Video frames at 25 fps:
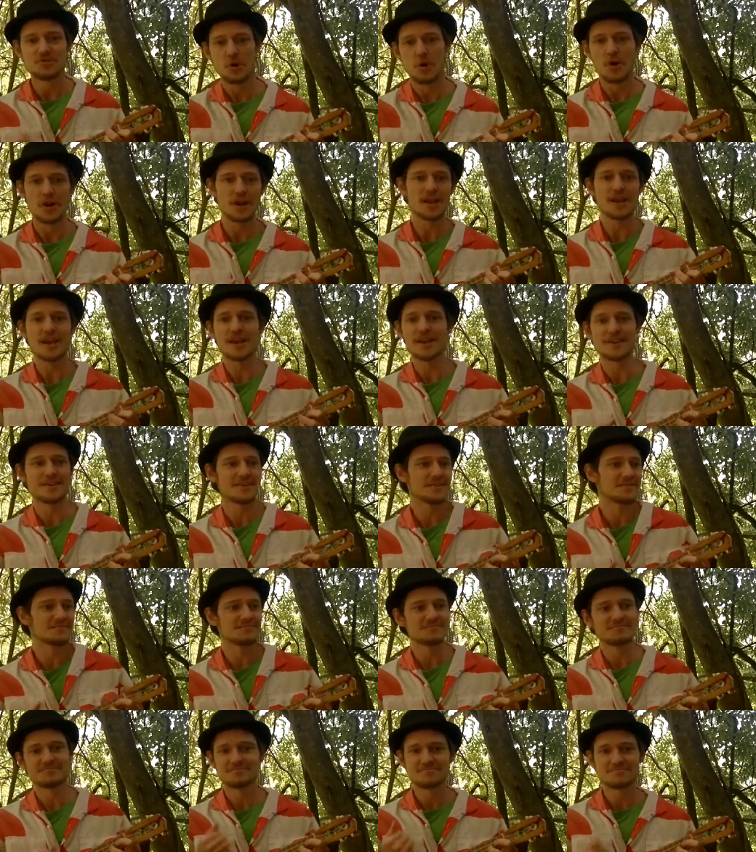join in,
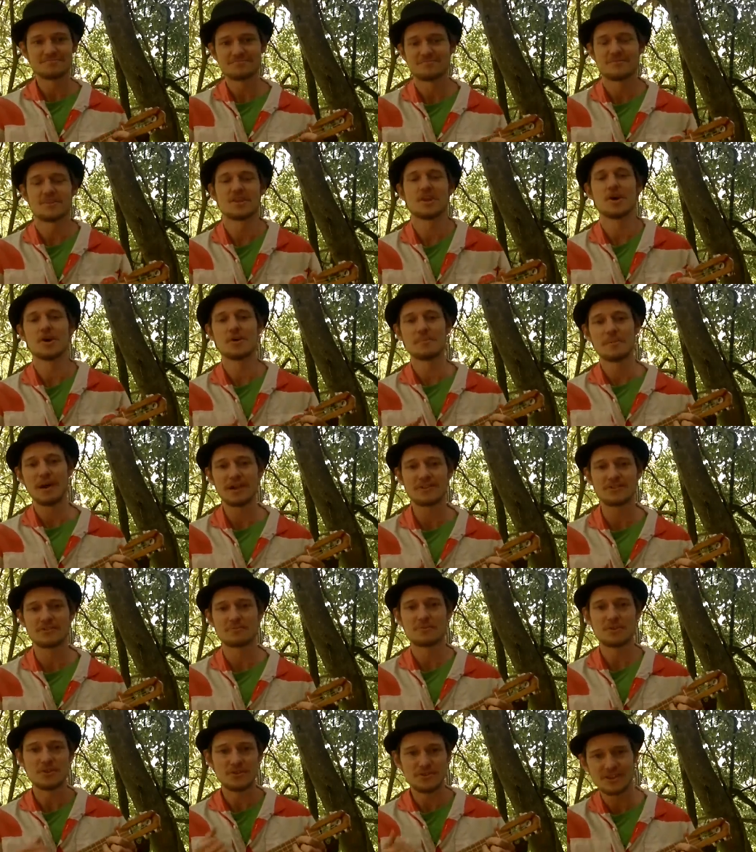and, you know,
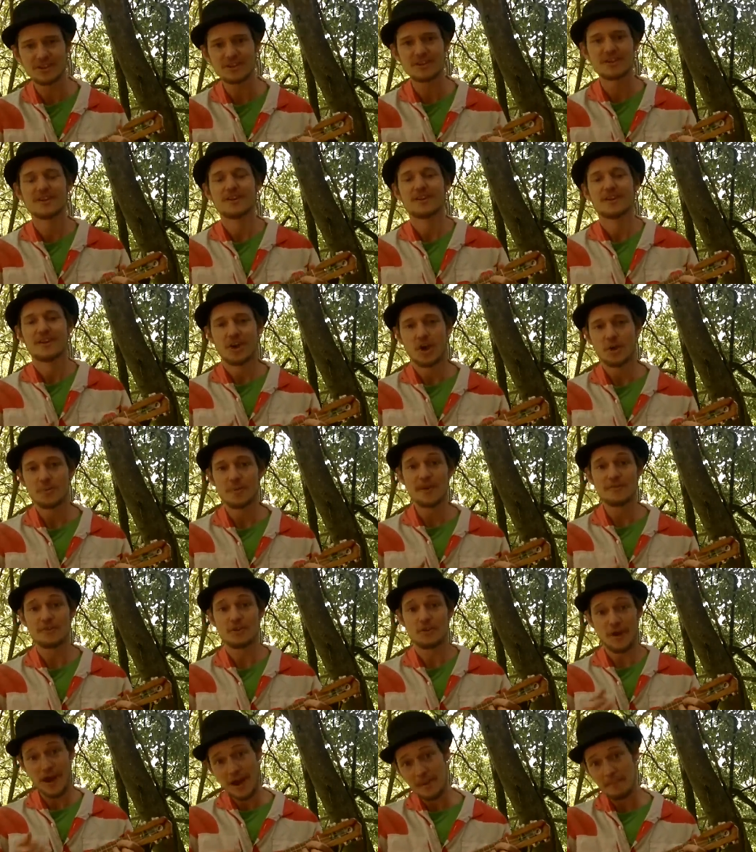make some music. Hope
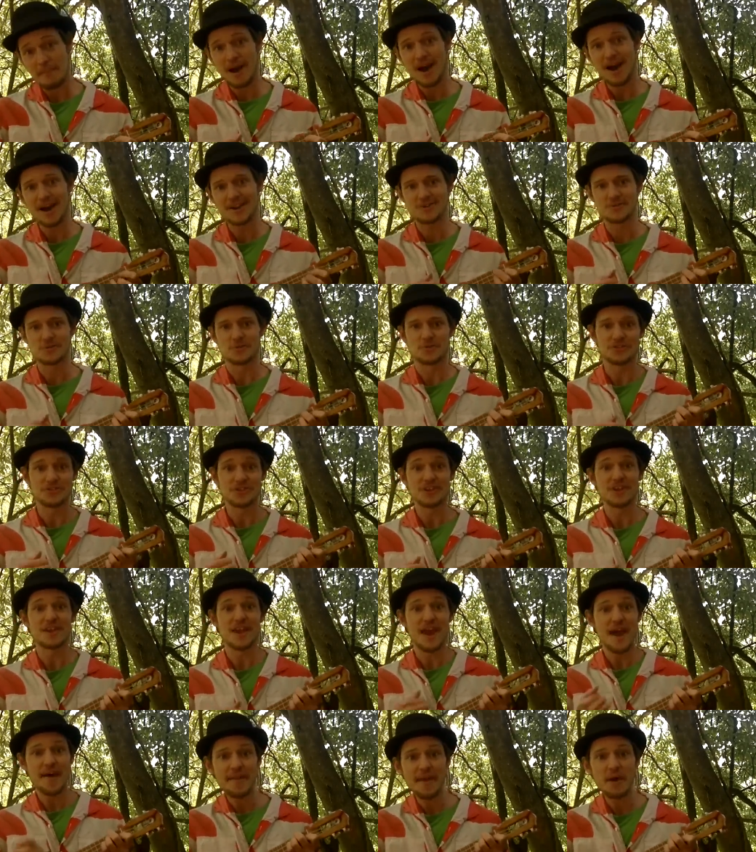you have a great March. We'll
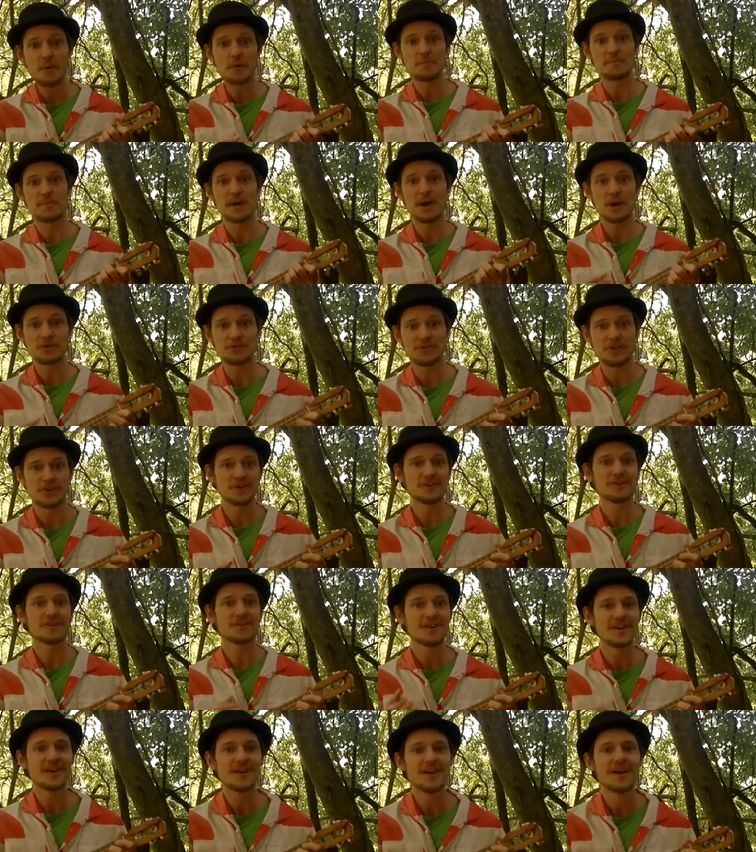see you down there with bells on.